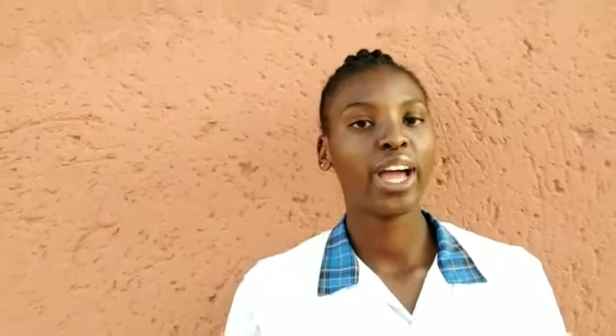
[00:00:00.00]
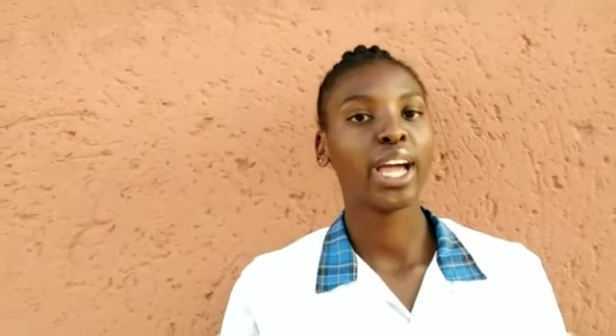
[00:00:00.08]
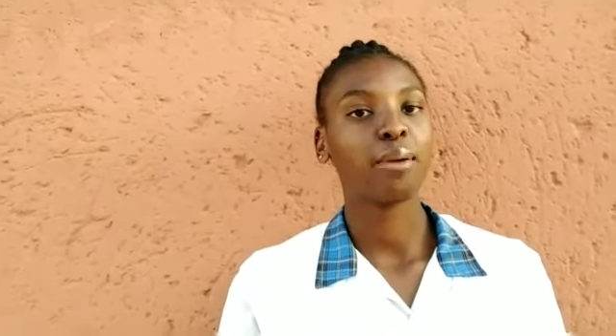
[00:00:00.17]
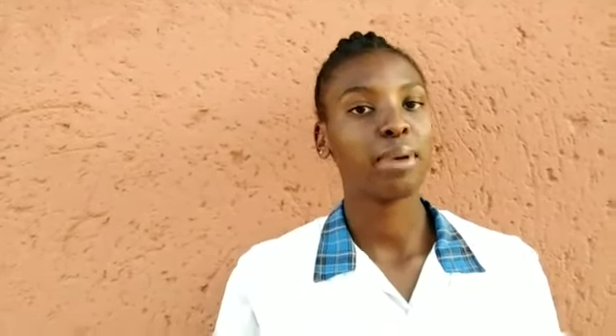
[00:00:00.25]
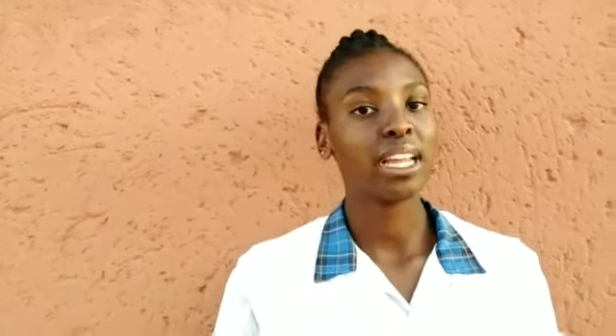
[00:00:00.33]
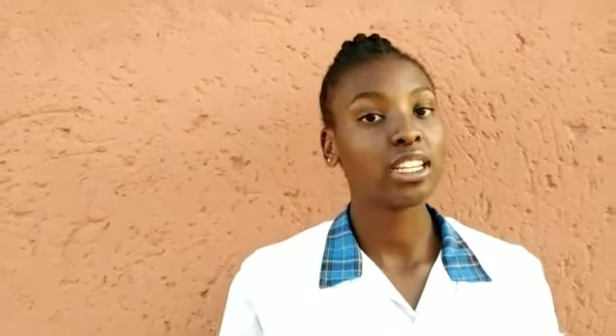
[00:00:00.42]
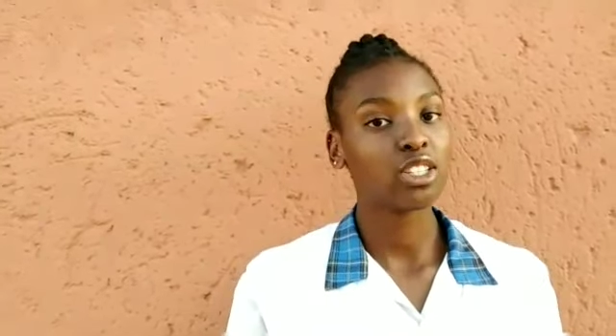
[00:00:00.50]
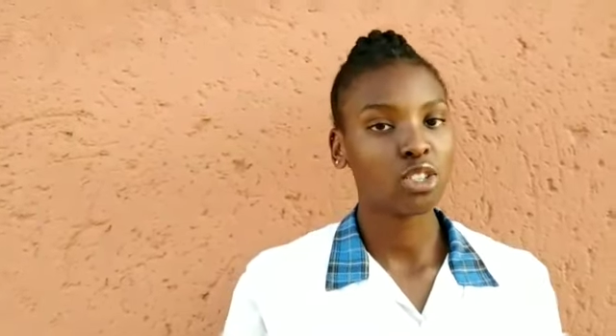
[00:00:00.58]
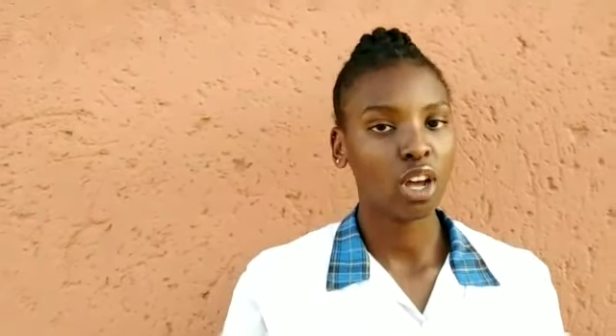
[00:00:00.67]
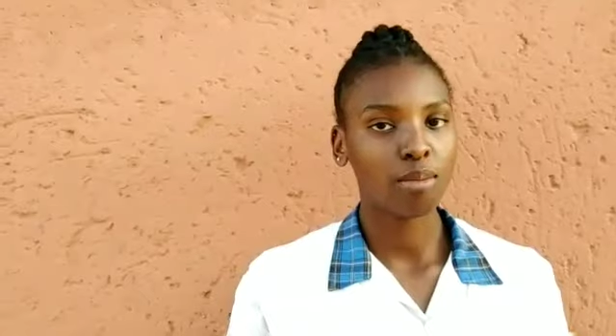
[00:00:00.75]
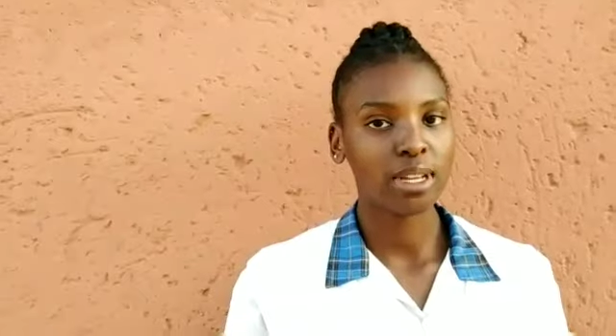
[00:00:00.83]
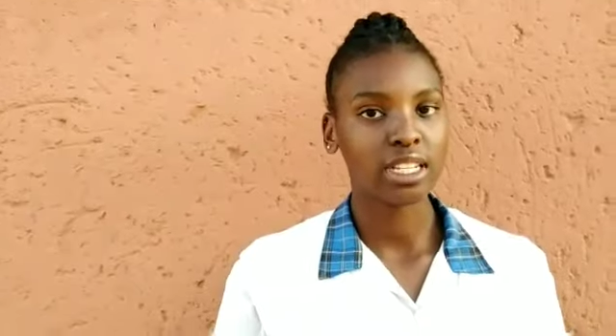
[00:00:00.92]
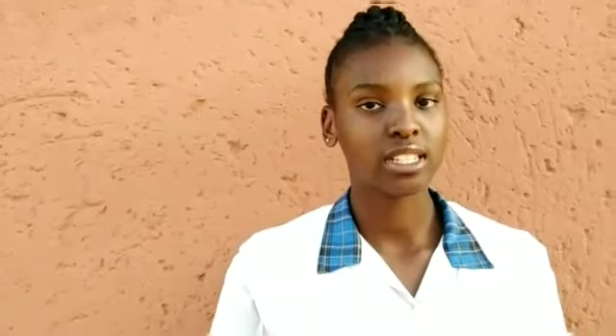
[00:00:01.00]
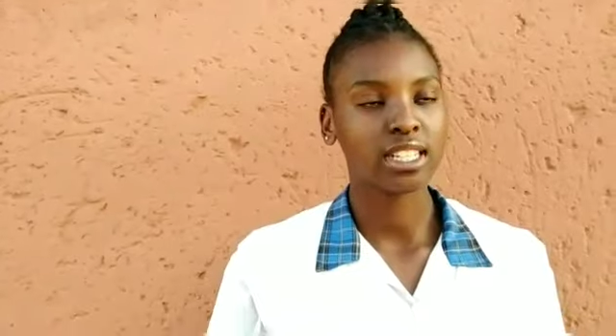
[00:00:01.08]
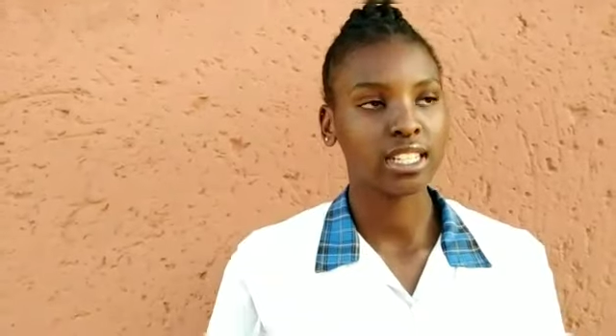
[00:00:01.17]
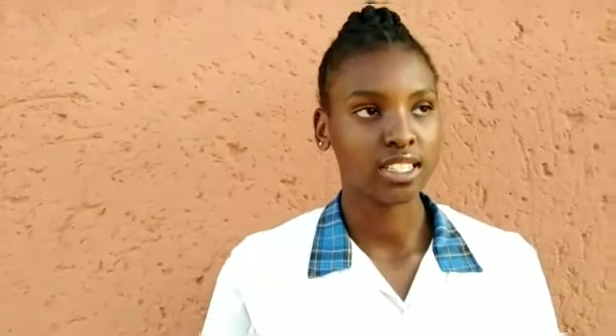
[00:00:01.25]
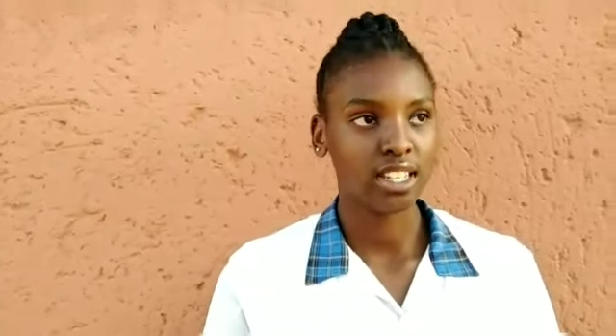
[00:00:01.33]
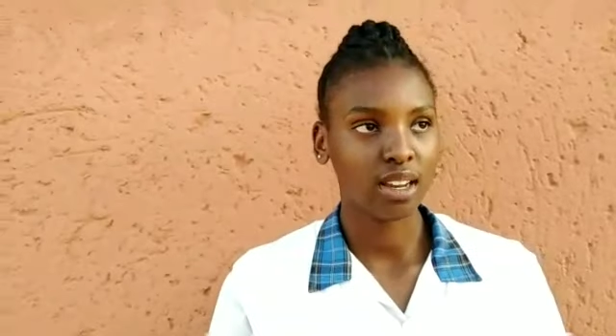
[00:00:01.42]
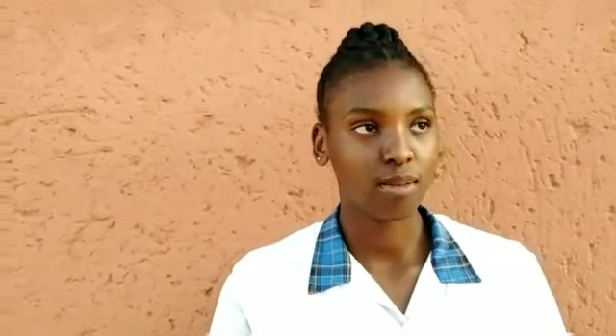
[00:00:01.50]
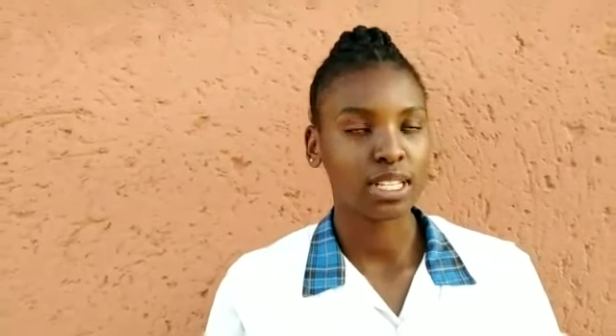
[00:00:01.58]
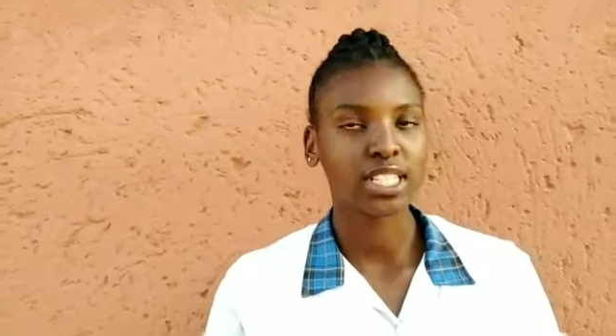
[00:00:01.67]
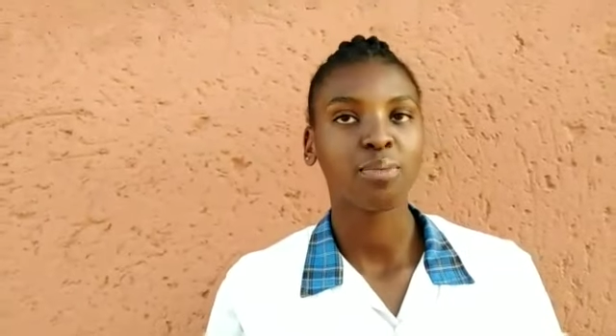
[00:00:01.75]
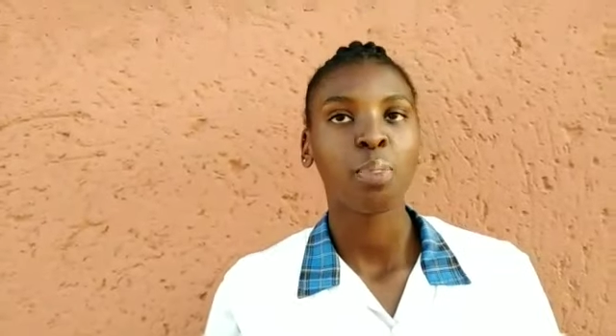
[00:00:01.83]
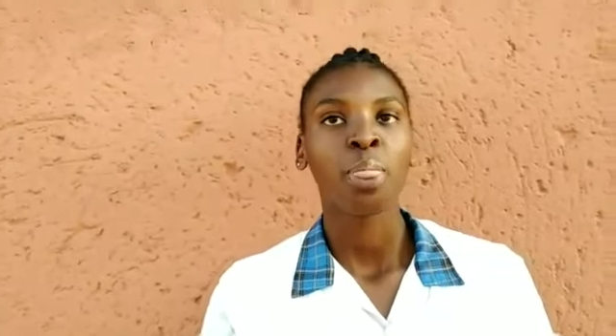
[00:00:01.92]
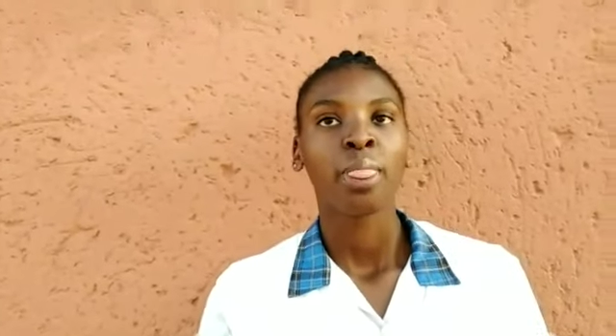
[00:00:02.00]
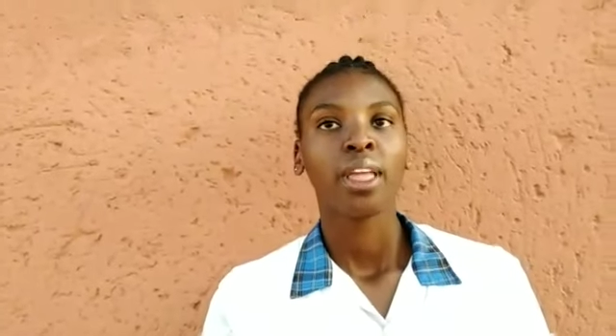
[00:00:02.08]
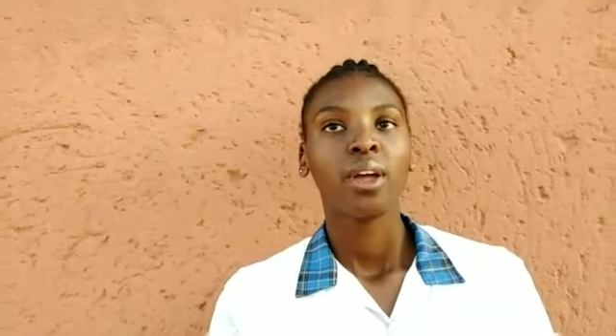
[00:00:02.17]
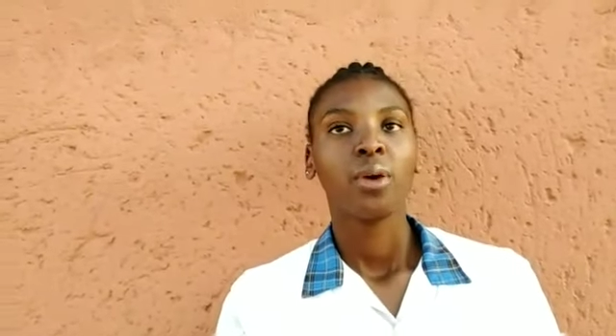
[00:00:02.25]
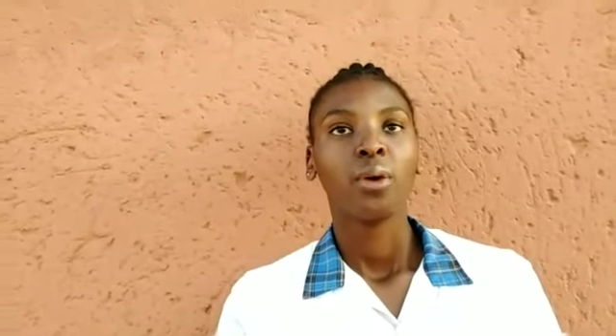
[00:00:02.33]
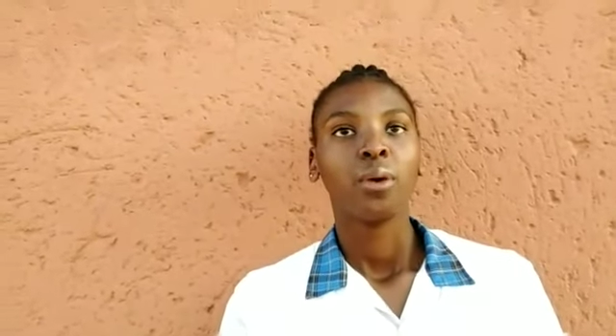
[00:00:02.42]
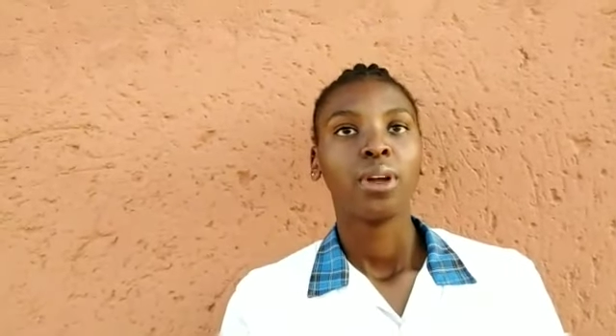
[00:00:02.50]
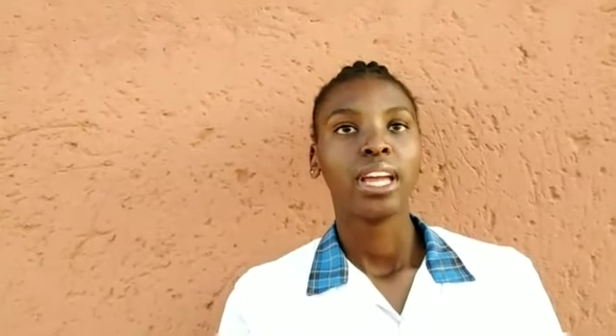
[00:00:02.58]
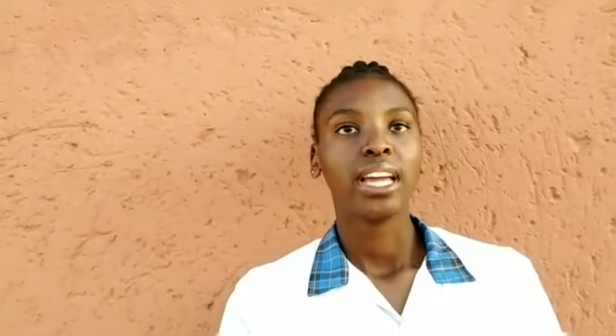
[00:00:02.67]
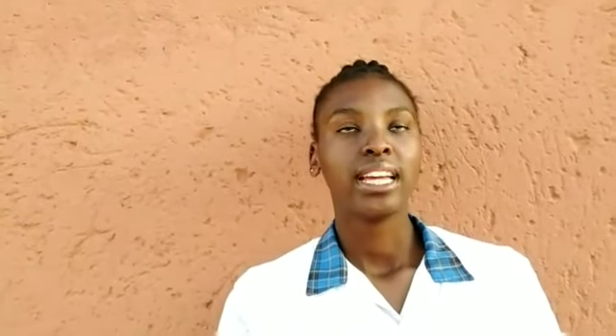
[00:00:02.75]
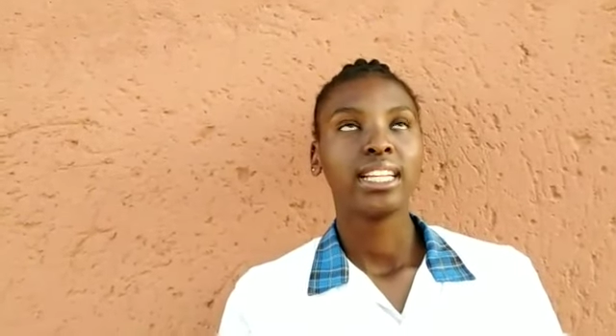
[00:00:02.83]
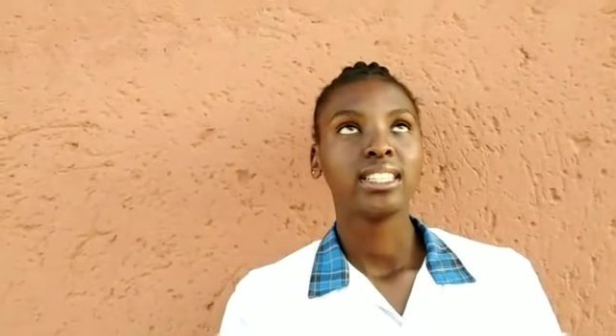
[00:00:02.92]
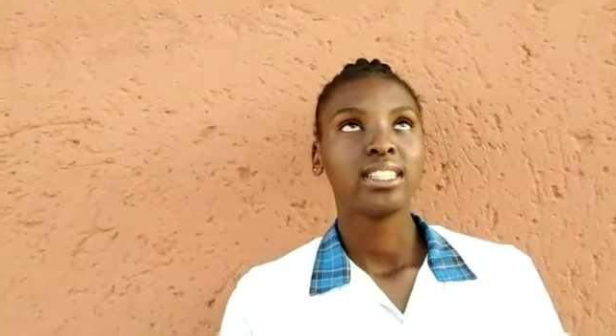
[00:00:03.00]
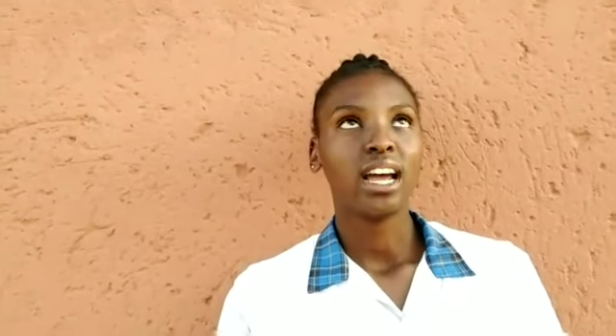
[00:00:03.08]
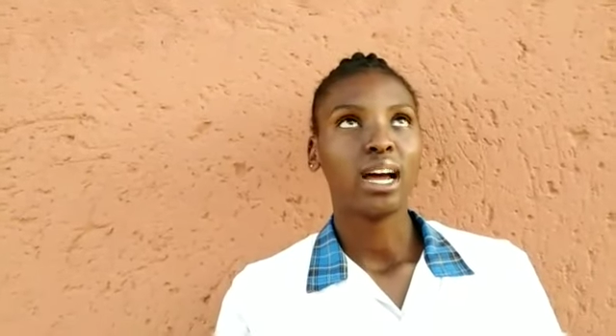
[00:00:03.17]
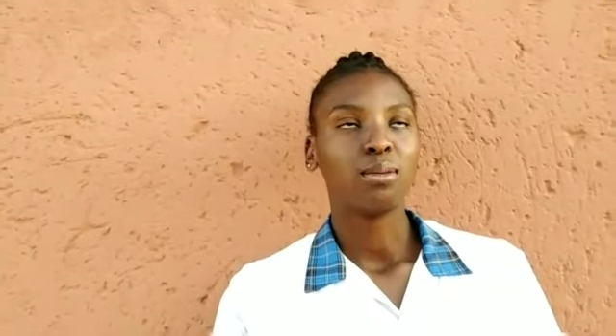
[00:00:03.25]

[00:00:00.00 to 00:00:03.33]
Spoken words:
remaining topics in the syllabus. It